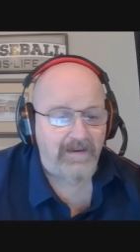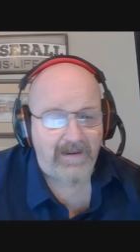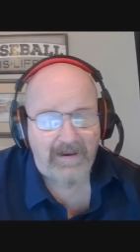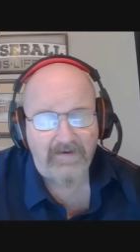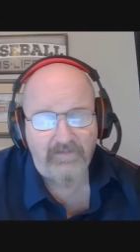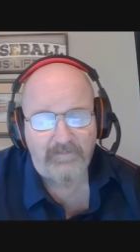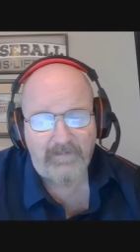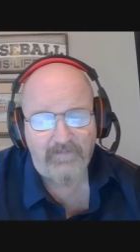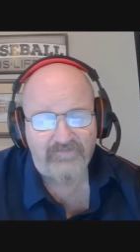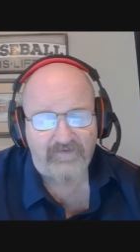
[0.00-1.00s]
And
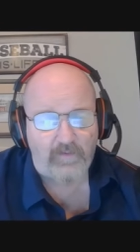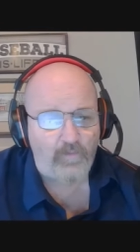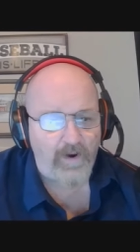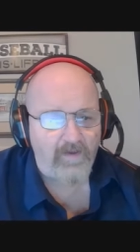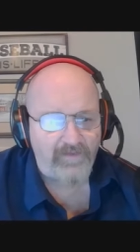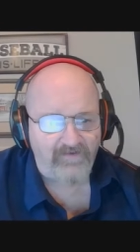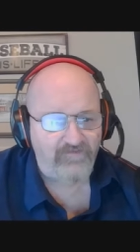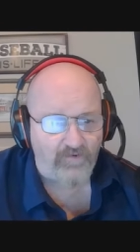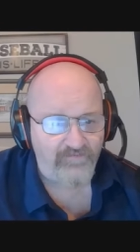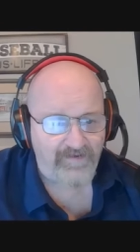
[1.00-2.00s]
people will say, well, they
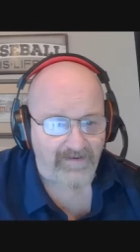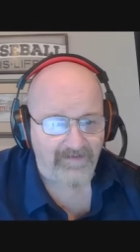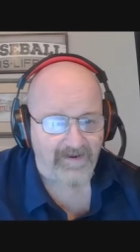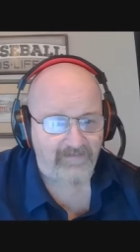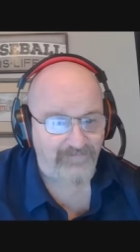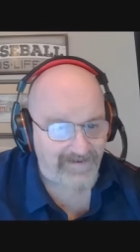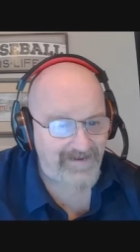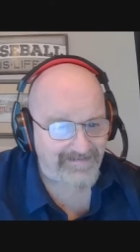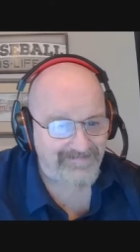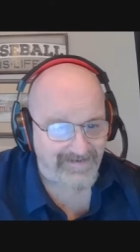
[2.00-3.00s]
chose that life.
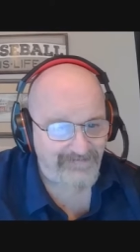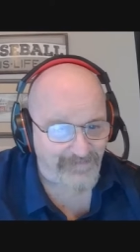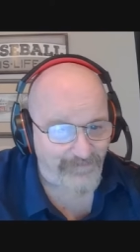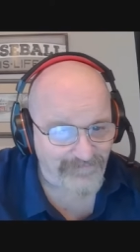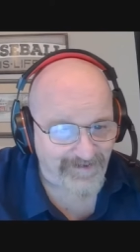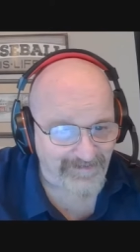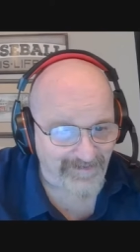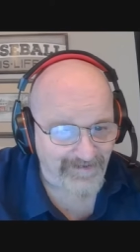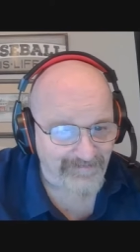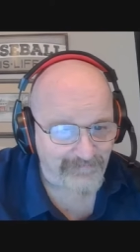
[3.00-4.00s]
Yes, they chose that
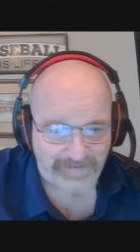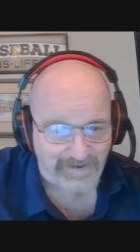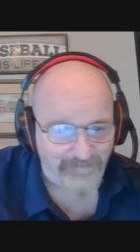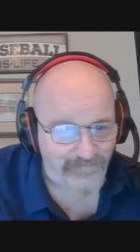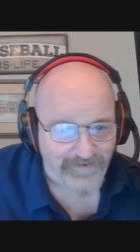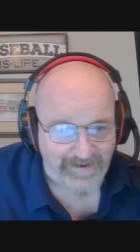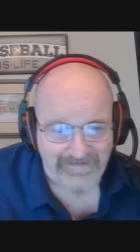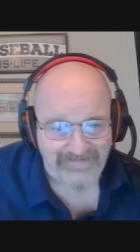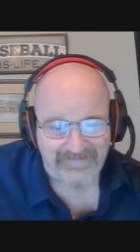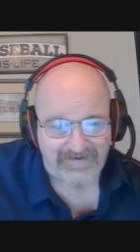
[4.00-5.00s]
life, but Angel
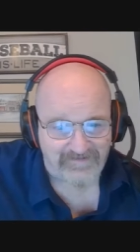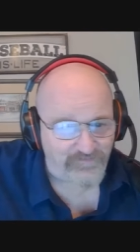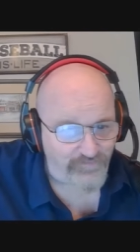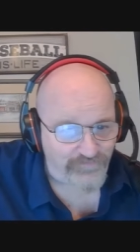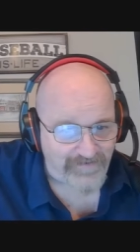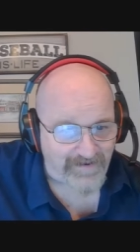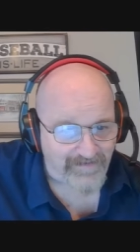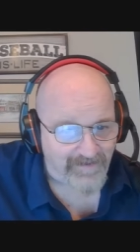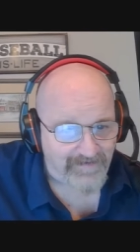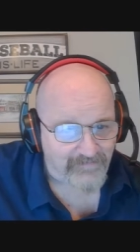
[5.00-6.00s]
Gotti did not choose that
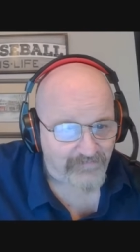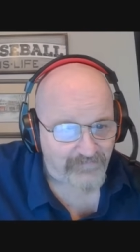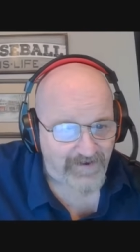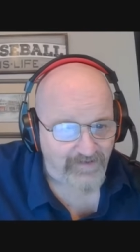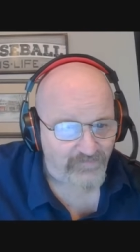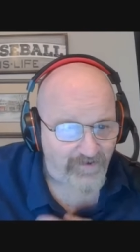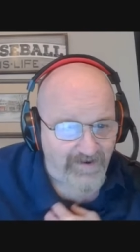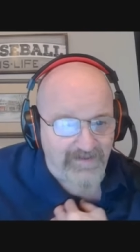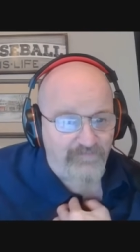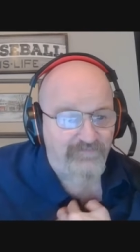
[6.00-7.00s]
life. Angel
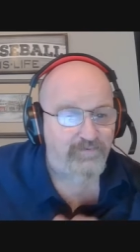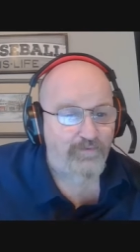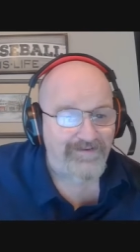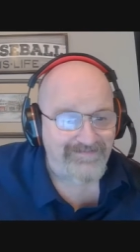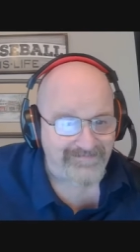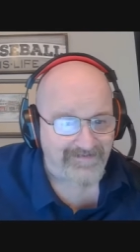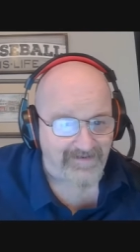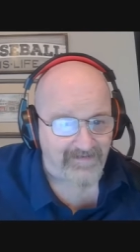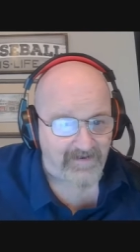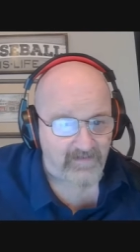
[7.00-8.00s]
Gotti was born into that
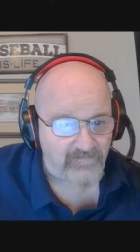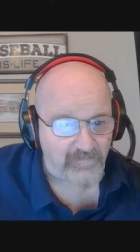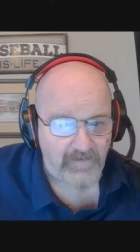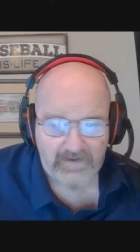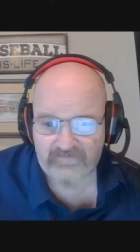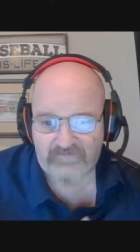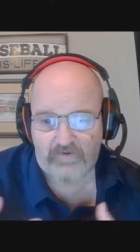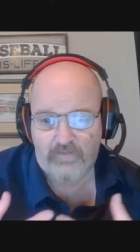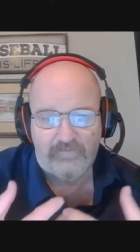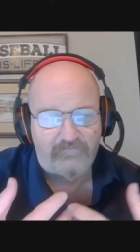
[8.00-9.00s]
life.
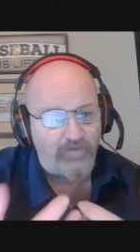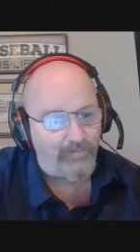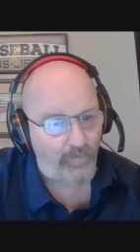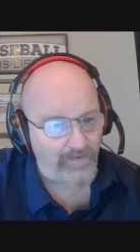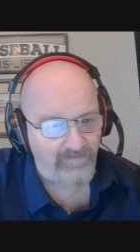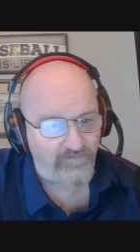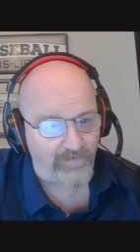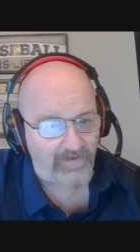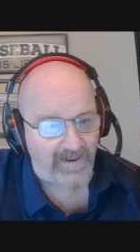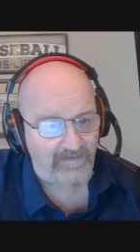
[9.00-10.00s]
So if you're born into a
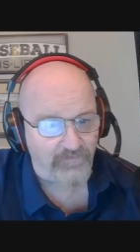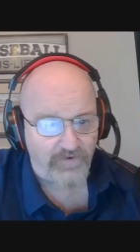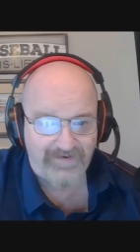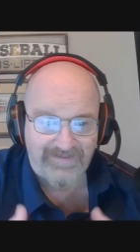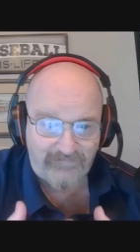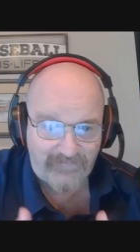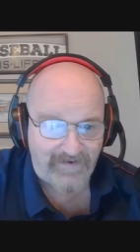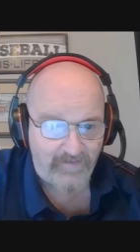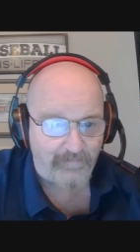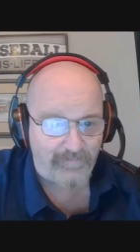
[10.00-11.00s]
life, you're going to
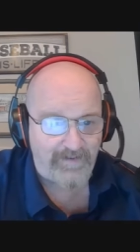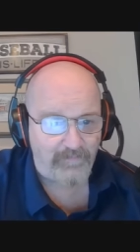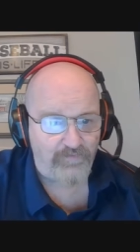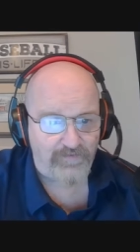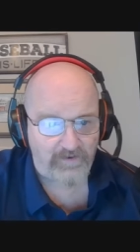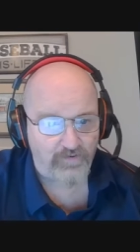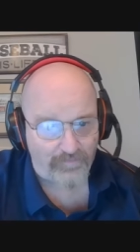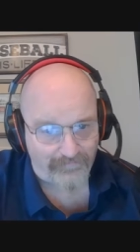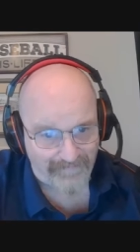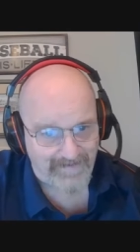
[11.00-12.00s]
defend the people that
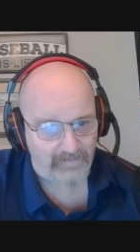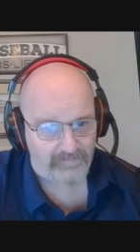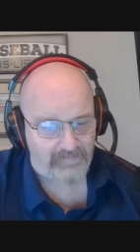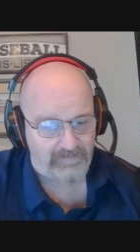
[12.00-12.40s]
you're around.